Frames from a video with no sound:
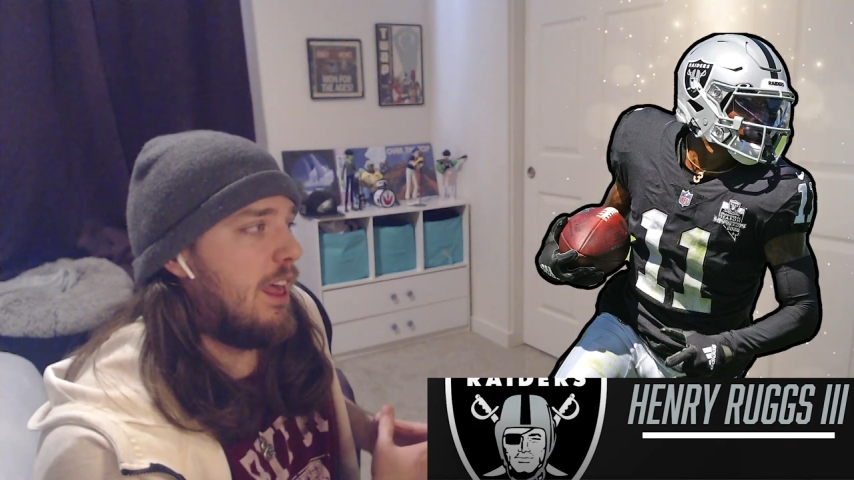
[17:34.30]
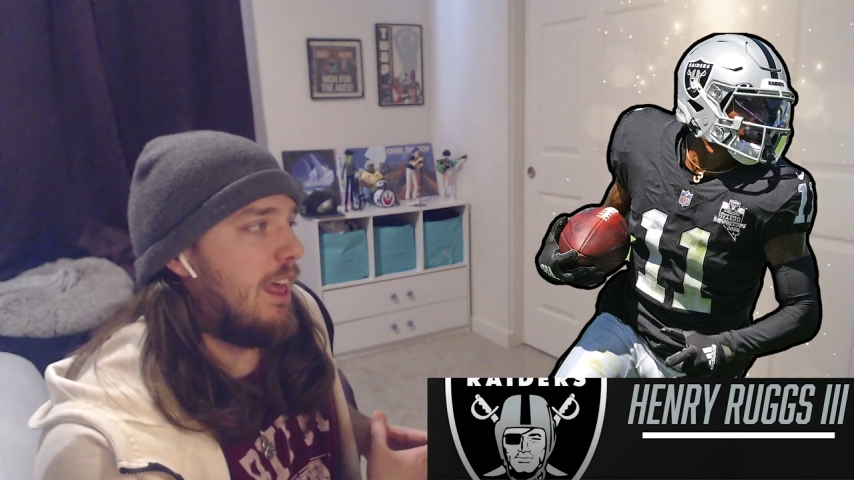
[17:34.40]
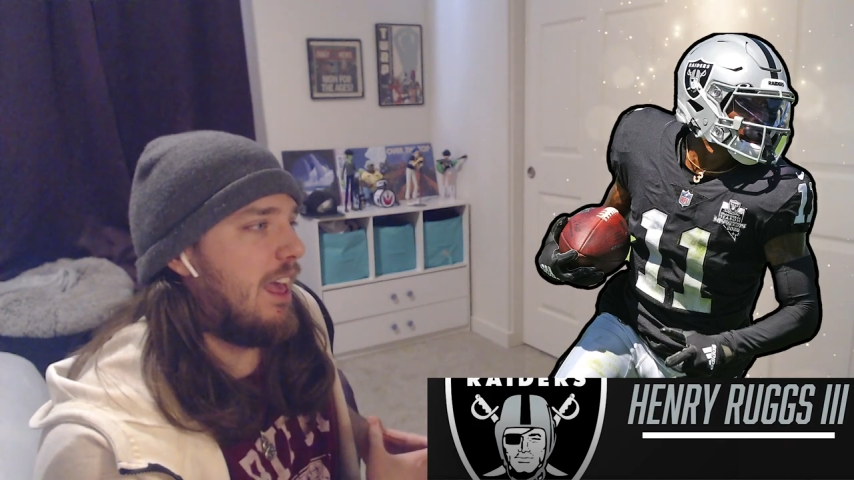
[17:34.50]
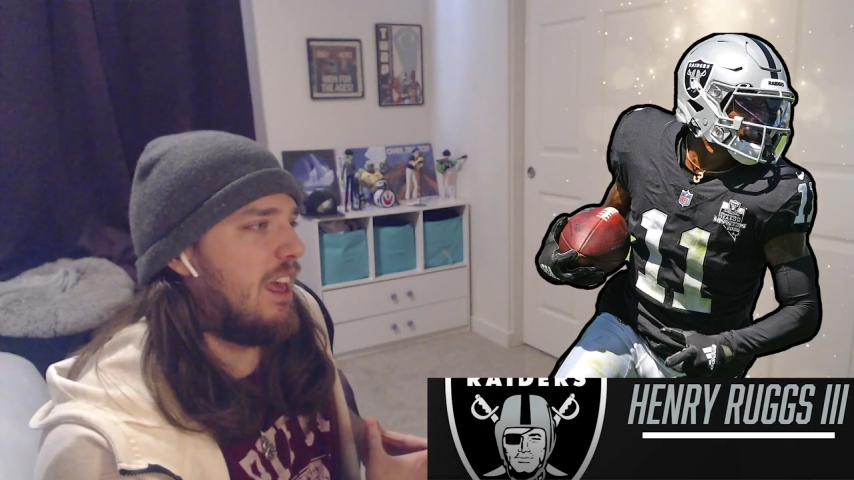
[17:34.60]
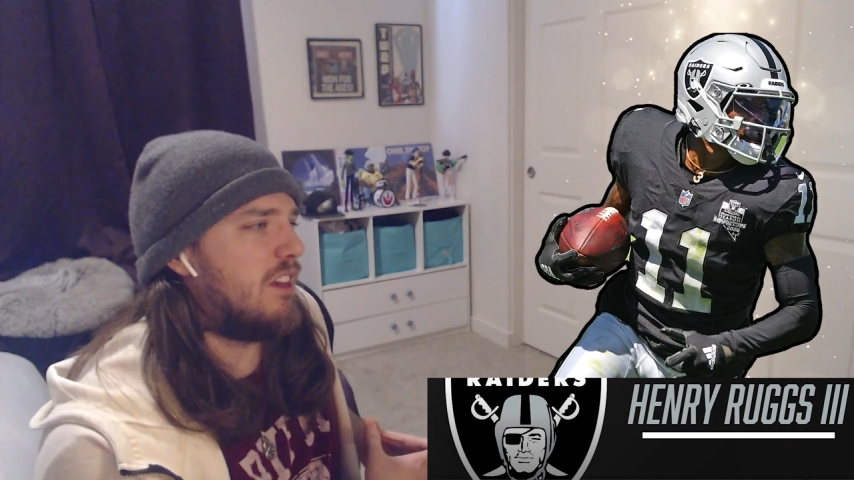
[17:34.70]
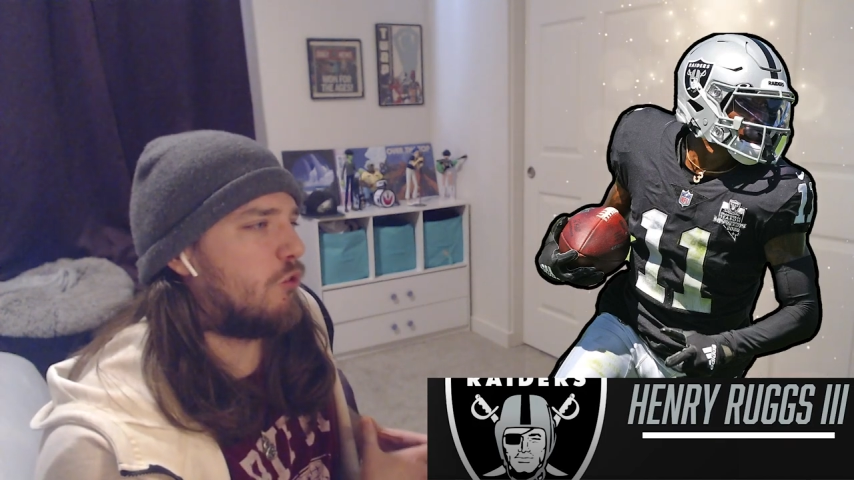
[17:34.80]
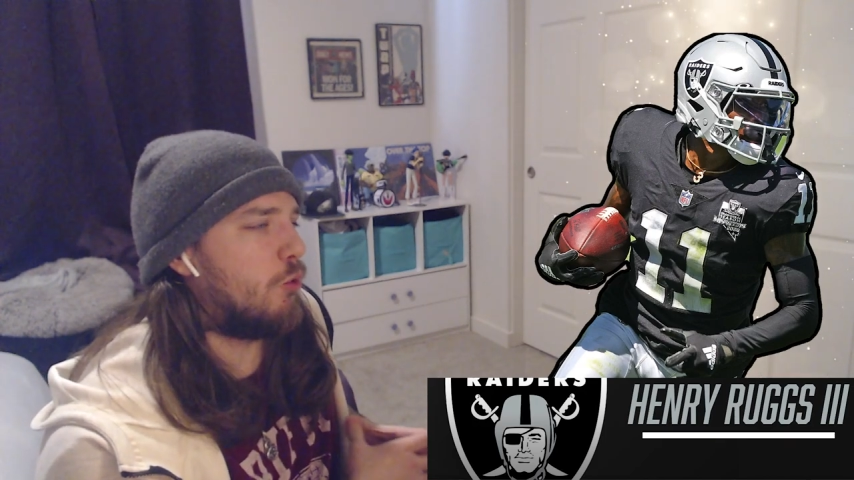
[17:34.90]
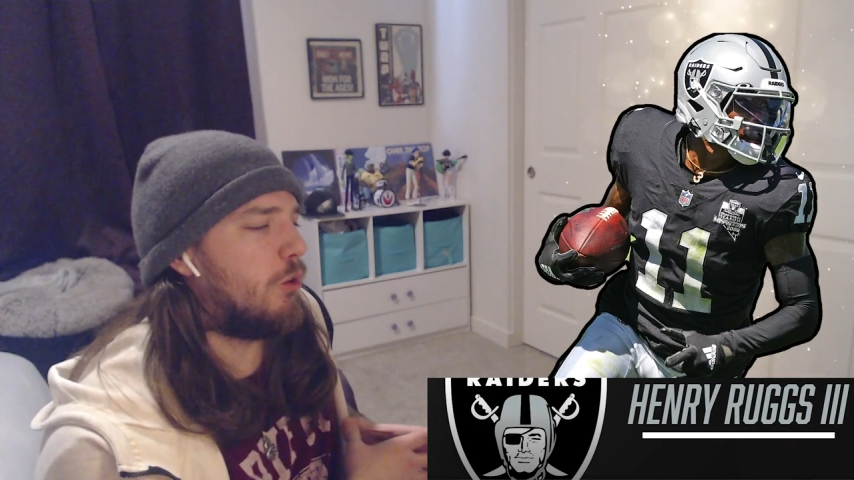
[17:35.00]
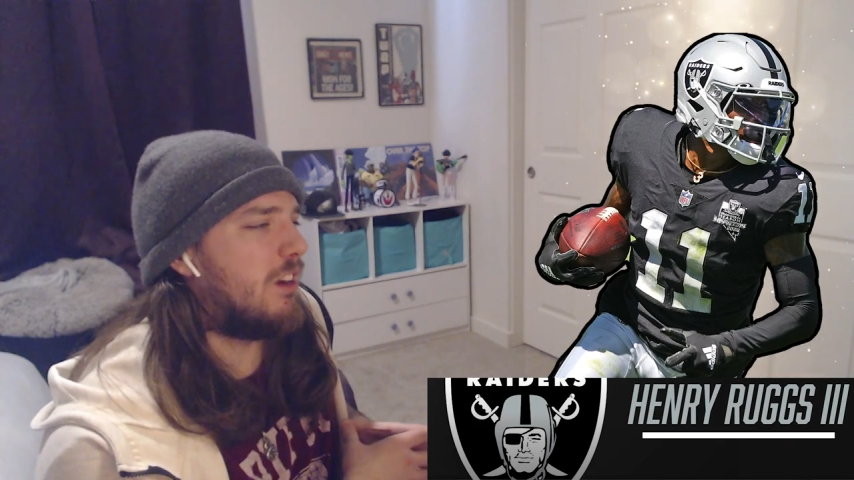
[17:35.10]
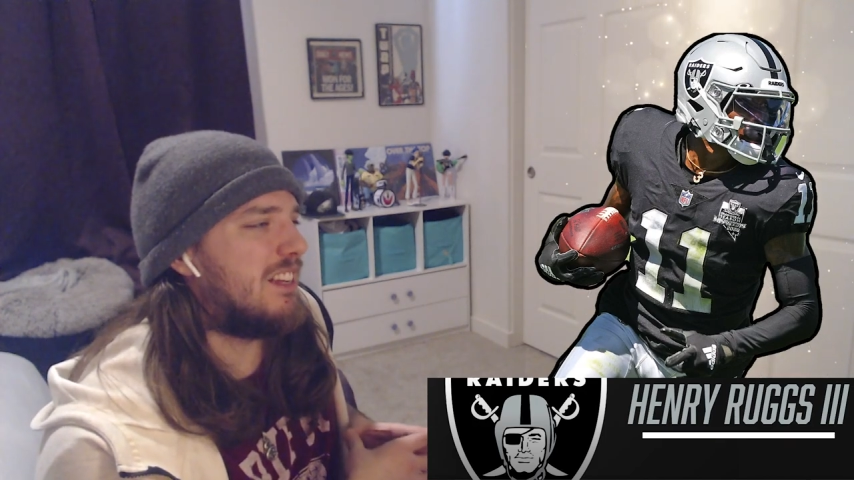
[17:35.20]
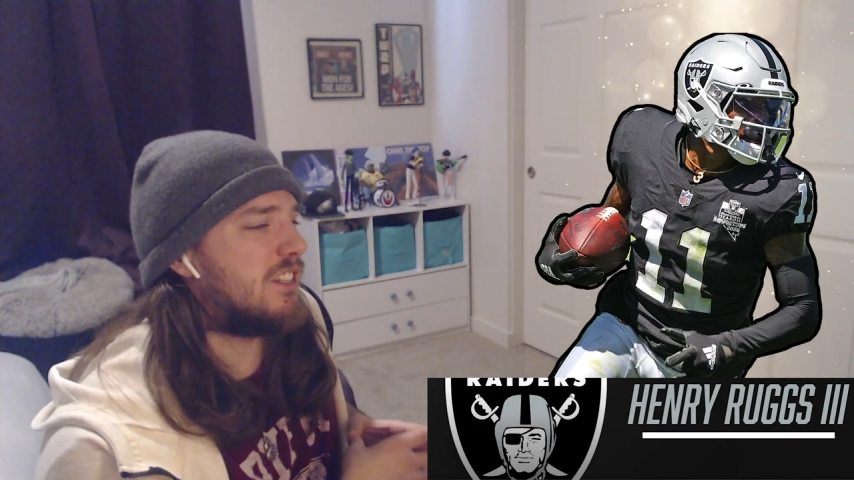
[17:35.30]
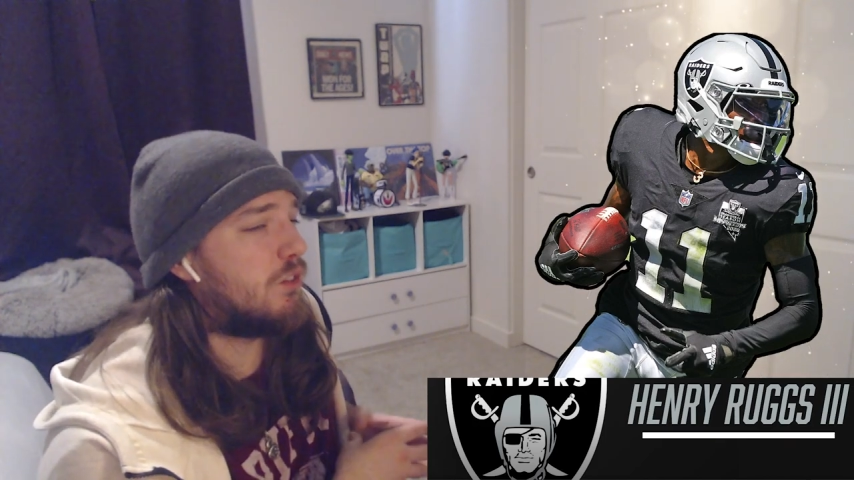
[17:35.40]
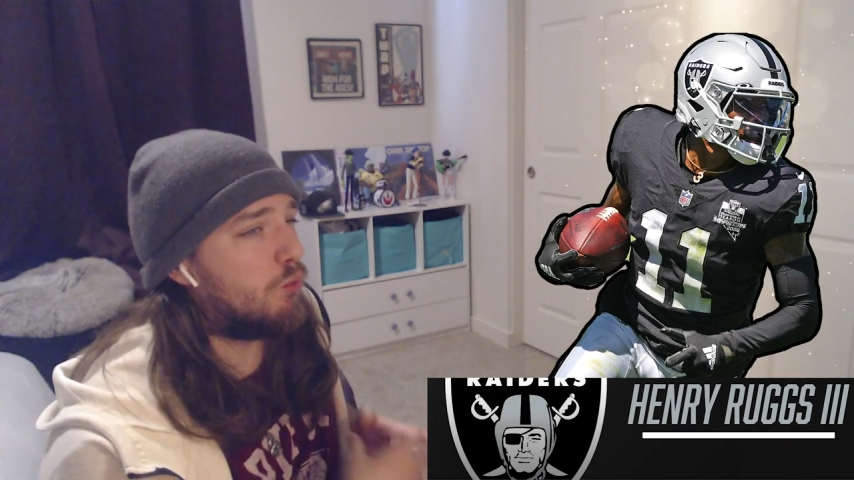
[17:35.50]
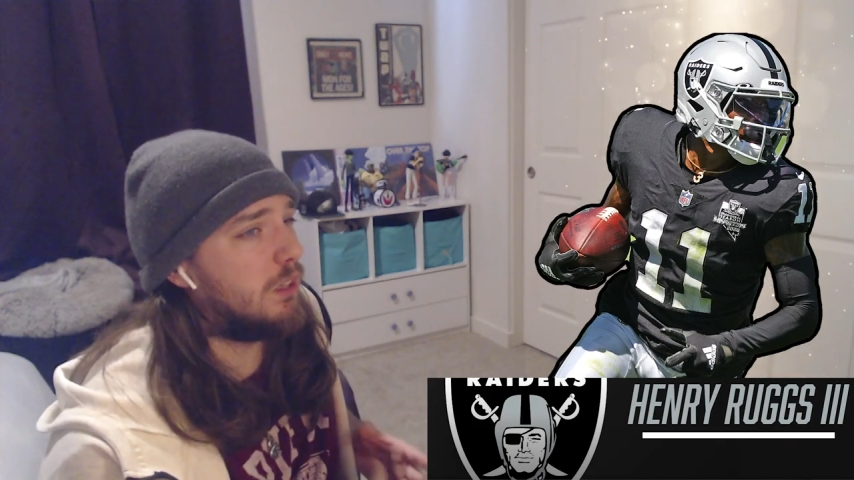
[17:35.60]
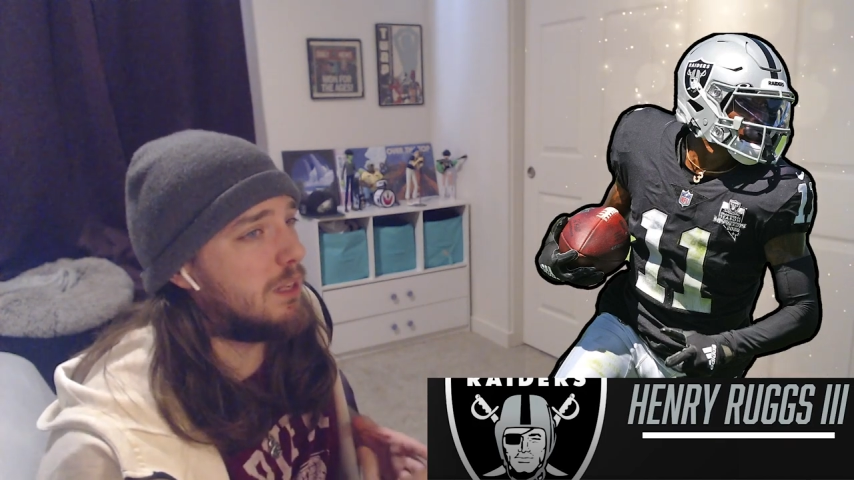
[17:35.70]
and Gruden isn't
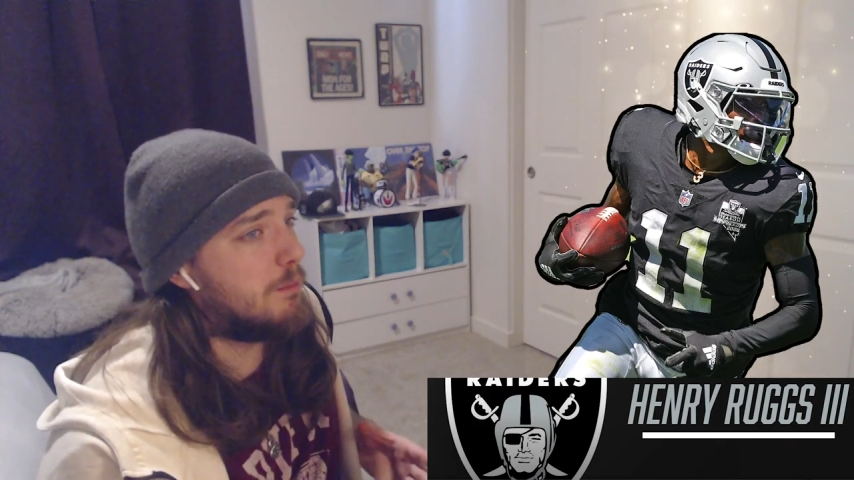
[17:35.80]
really